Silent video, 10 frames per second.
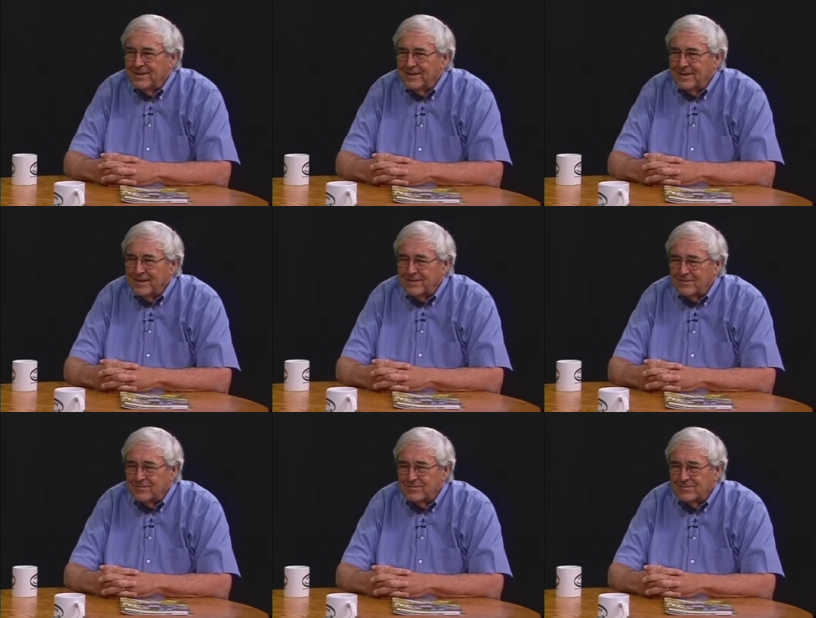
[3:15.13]
Uh,
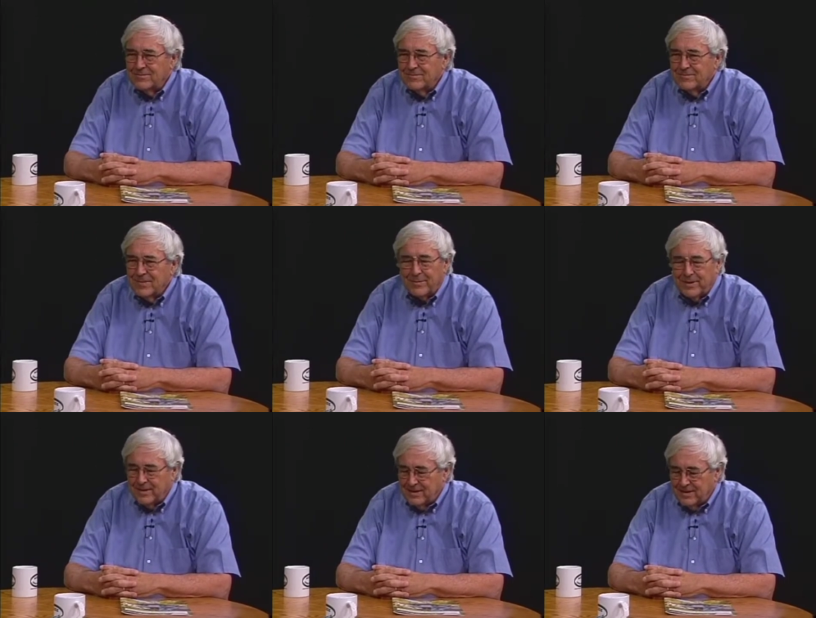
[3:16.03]
I
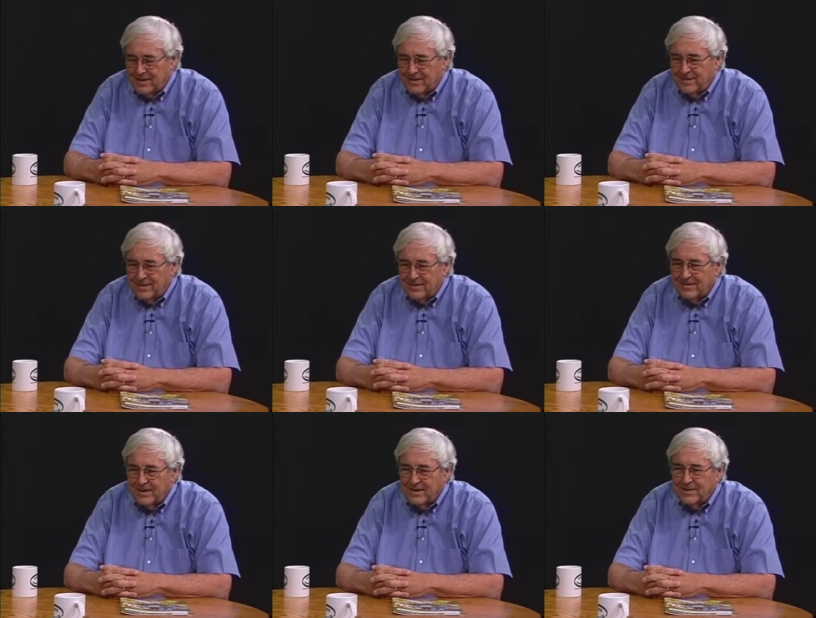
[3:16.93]
mean, in, in
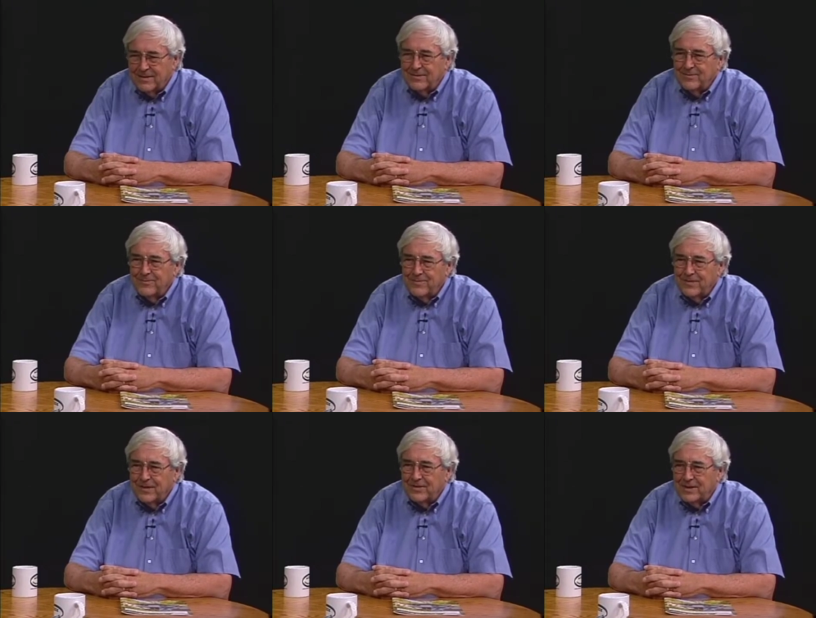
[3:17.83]

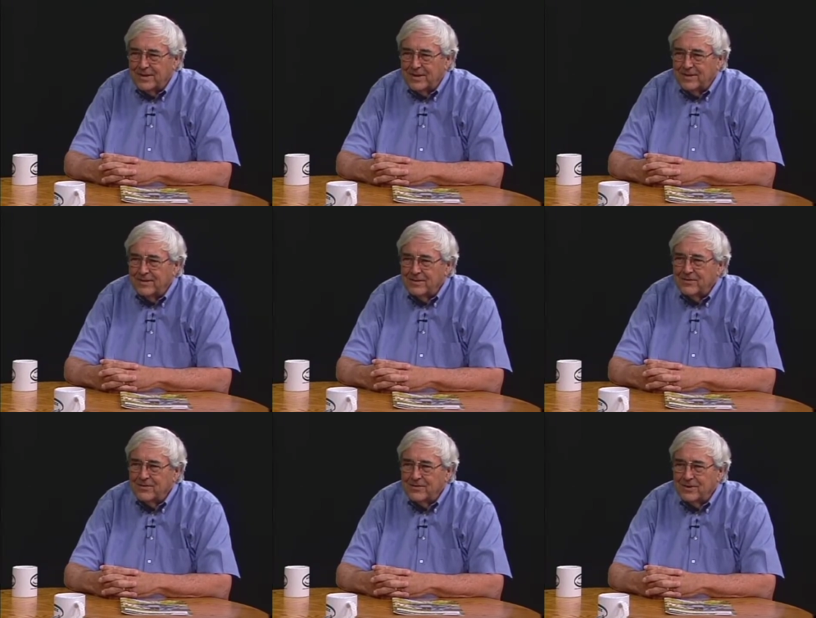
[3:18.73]
1979 uh, in
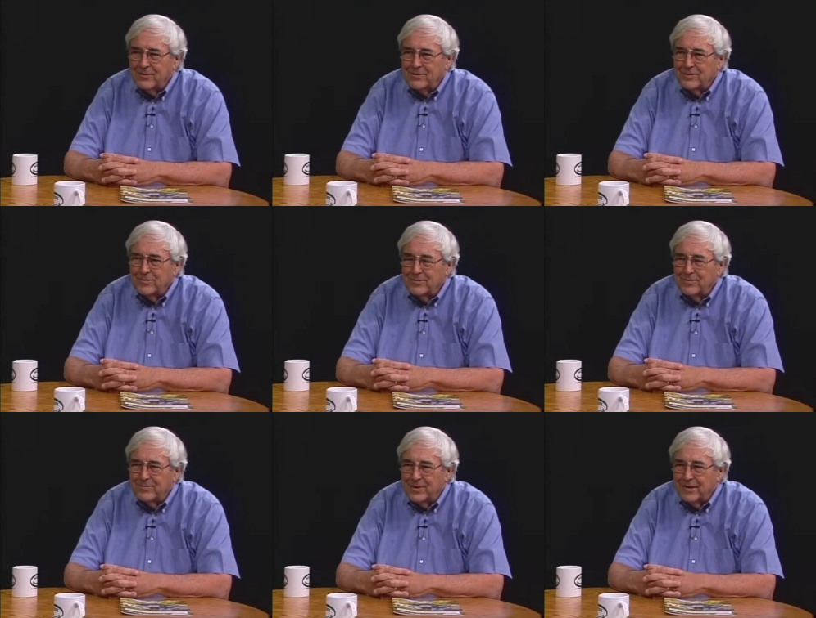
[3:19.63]
Chautauqua, and
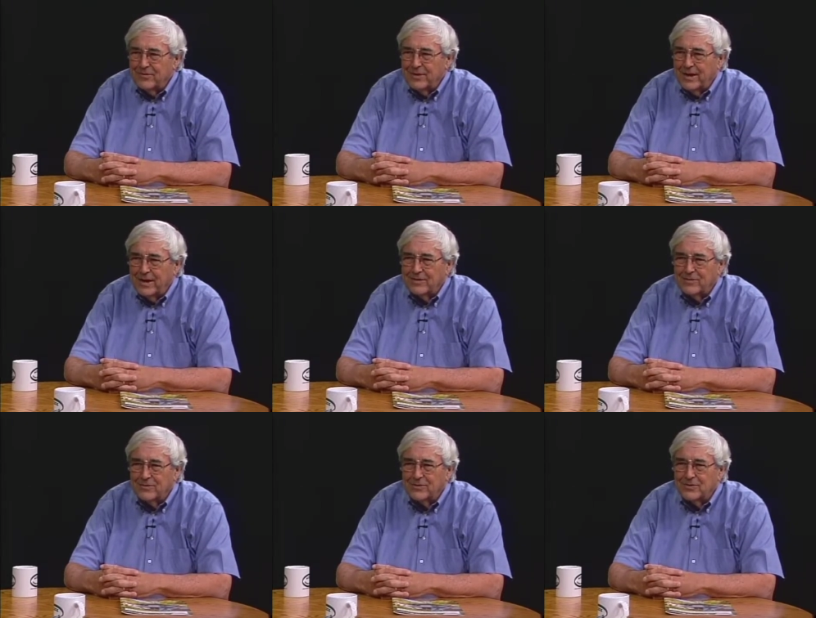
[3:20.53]
became very
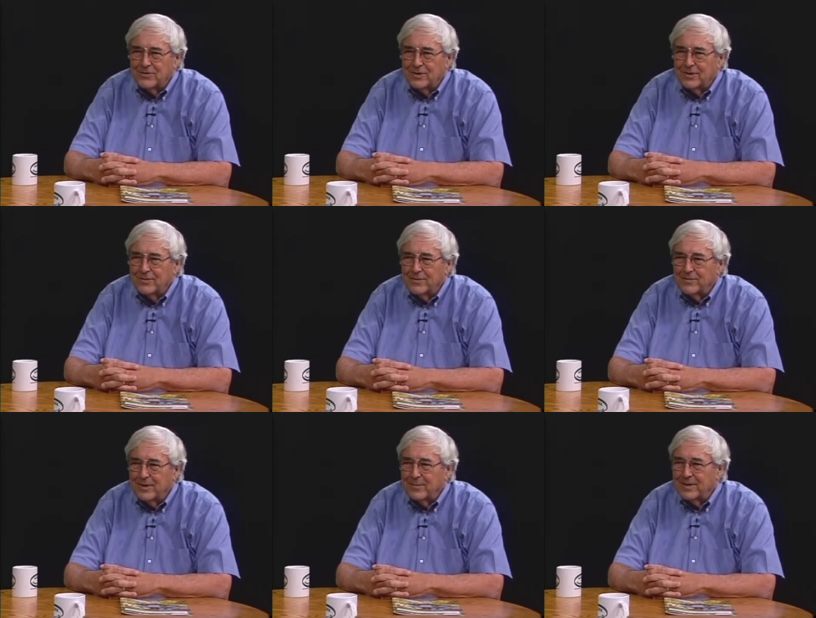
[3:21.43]
active with Chautauqua, the
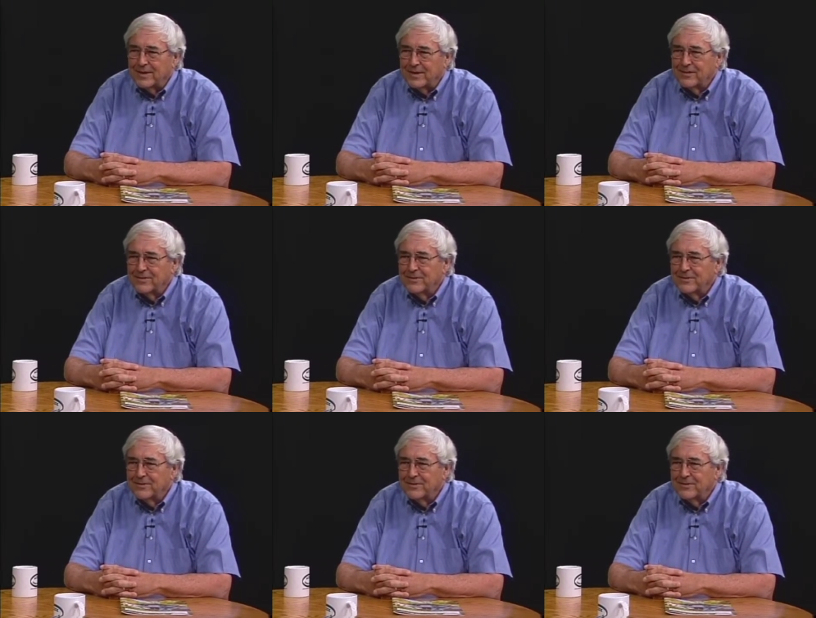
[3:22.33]
family that is.